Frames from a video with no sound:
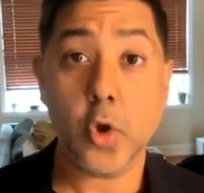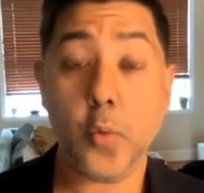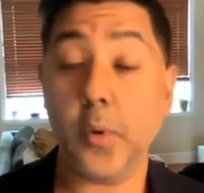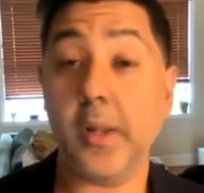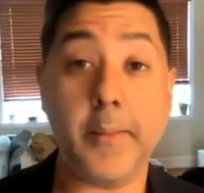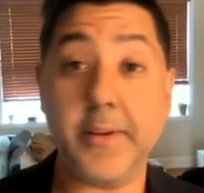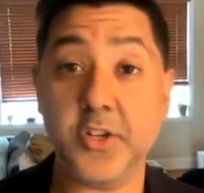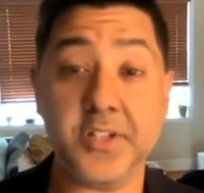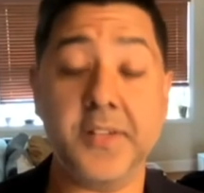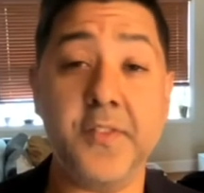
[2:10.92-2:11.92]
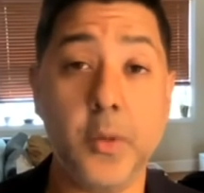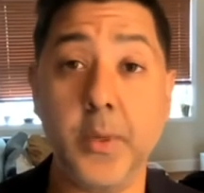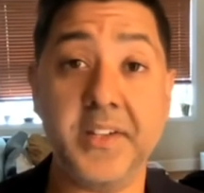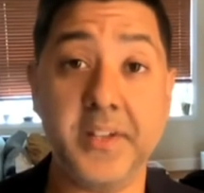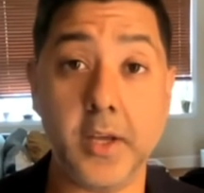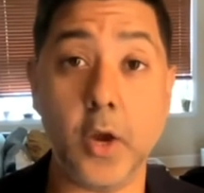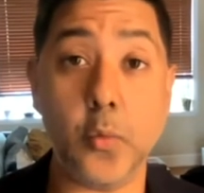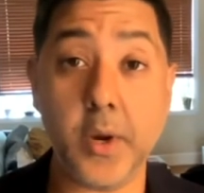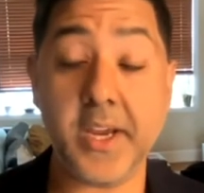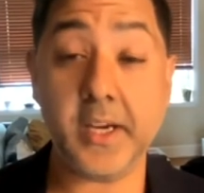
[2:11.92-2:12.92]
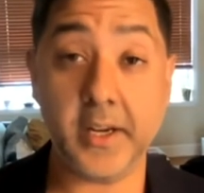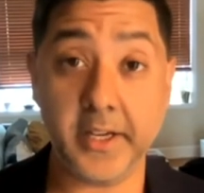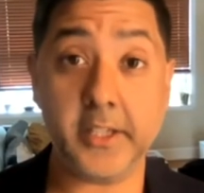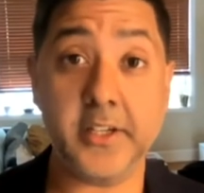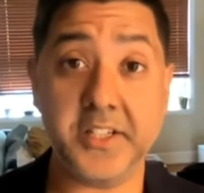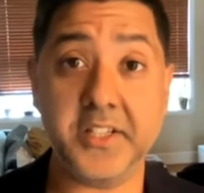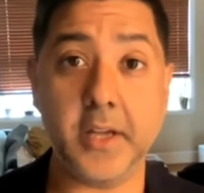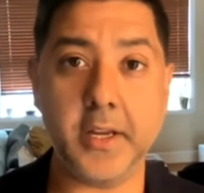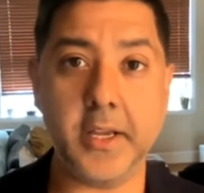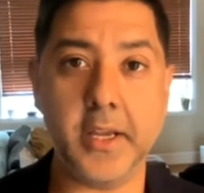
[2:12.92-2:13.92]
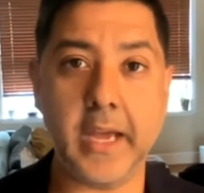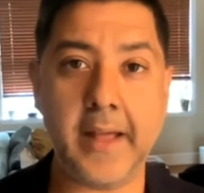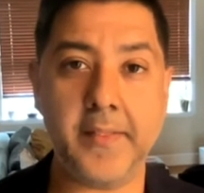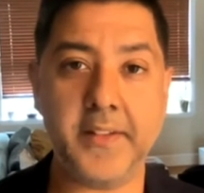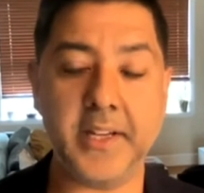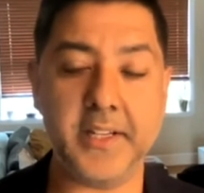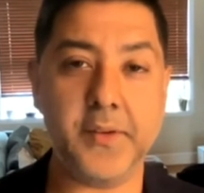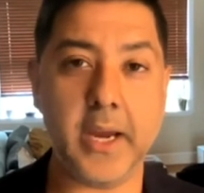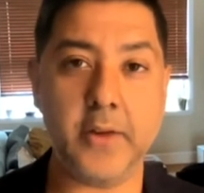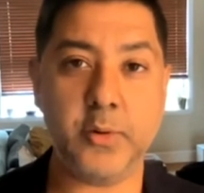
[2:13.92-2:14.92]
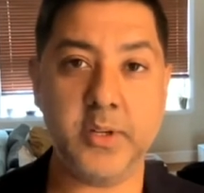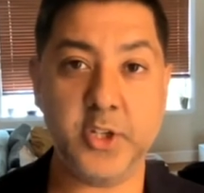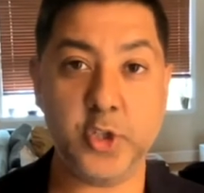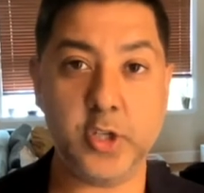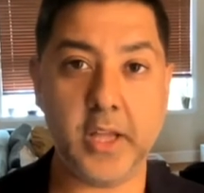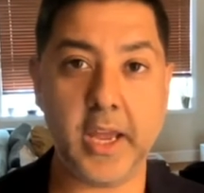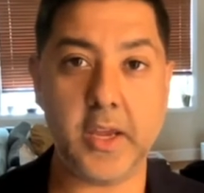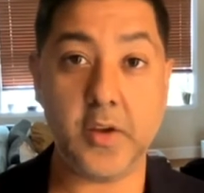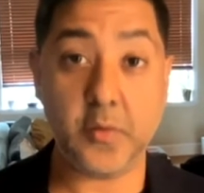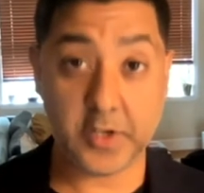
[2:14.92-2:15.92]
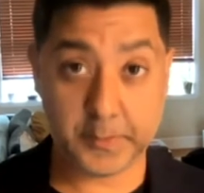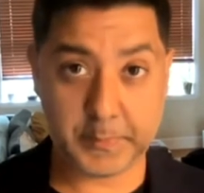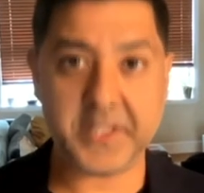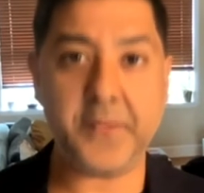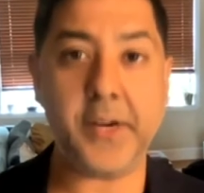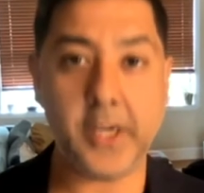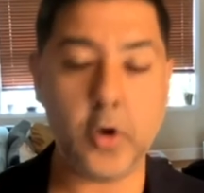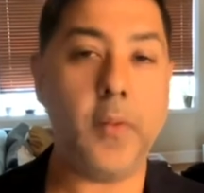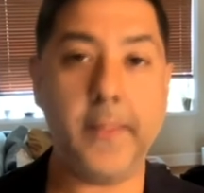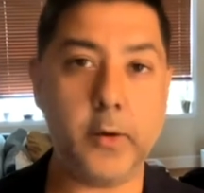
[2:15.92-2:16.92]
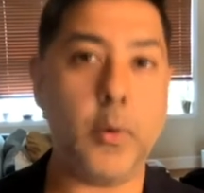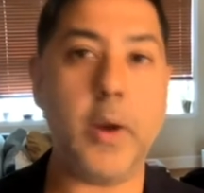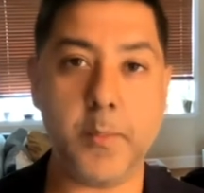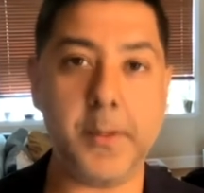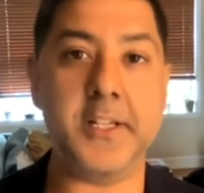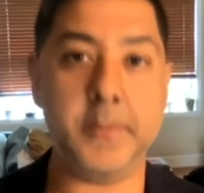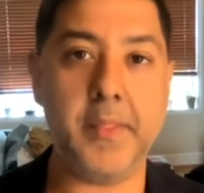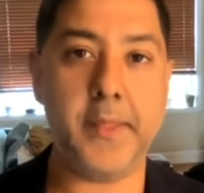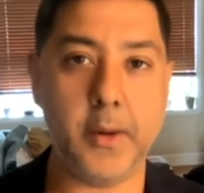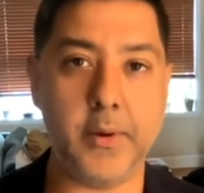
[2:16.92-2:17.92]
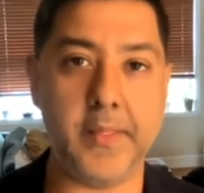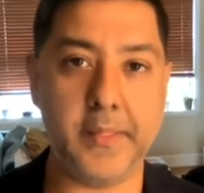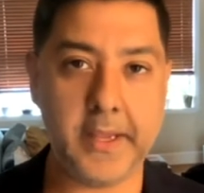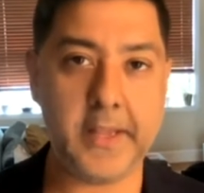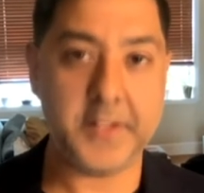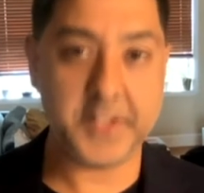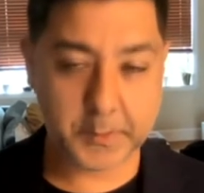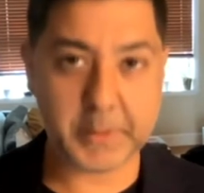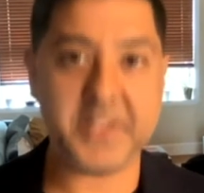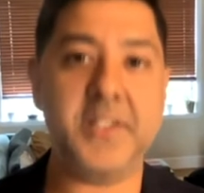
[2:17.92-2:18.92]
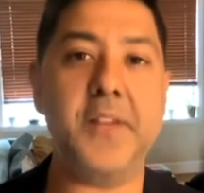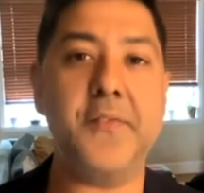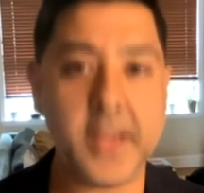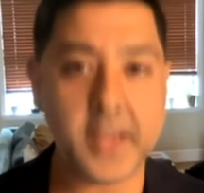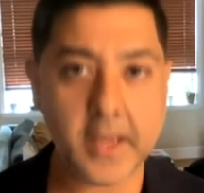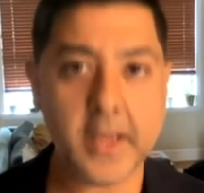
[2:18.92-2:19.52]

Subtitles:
Well, I mean, just a few weeks ago, we conducted a study at the Center for Countering Digital Hate, specifically on the Great Replacement Theory, the specific